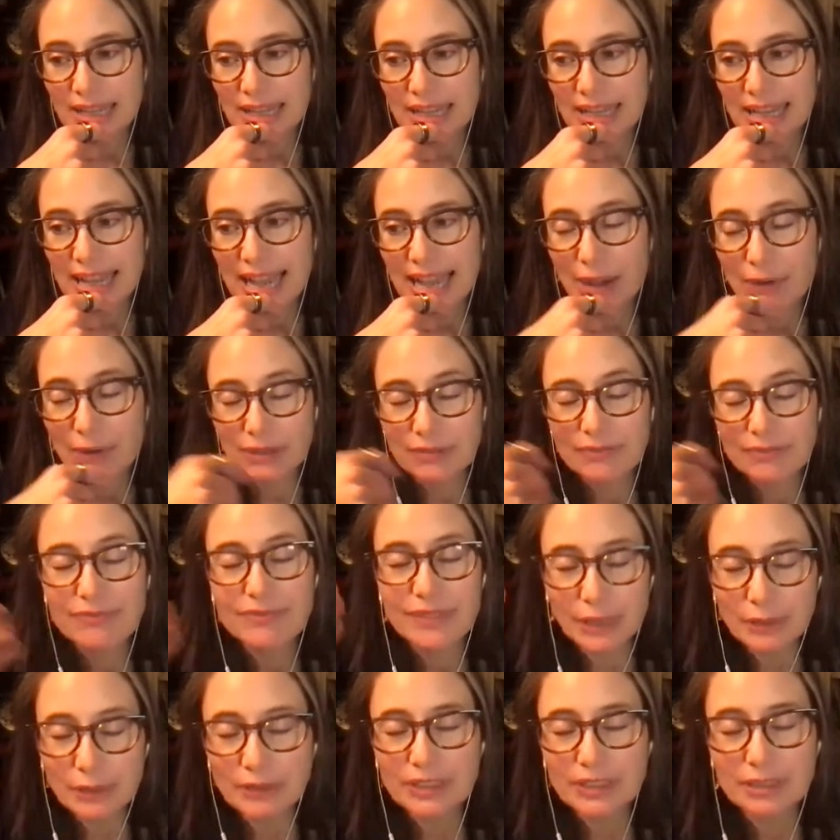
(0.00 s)
how it
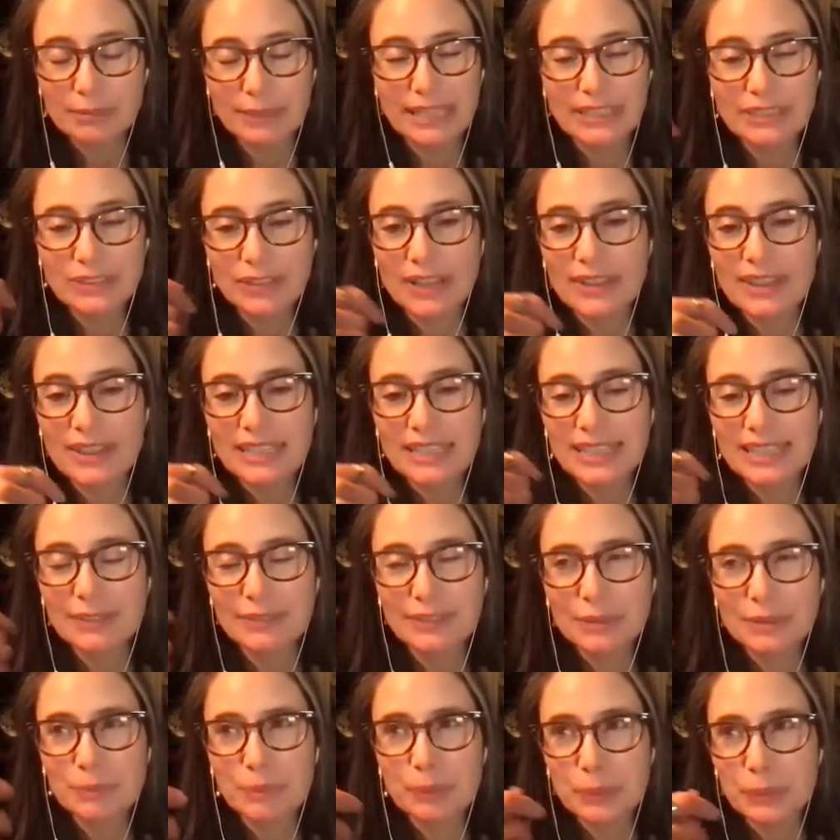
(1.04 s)
felt to me. So I think that
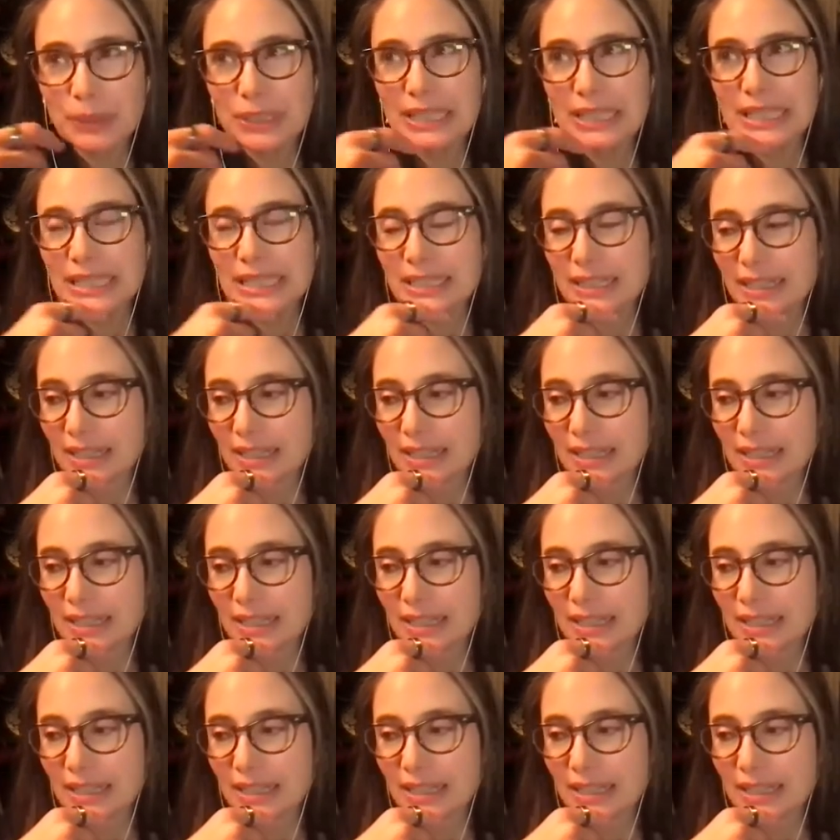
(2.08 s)
was pretty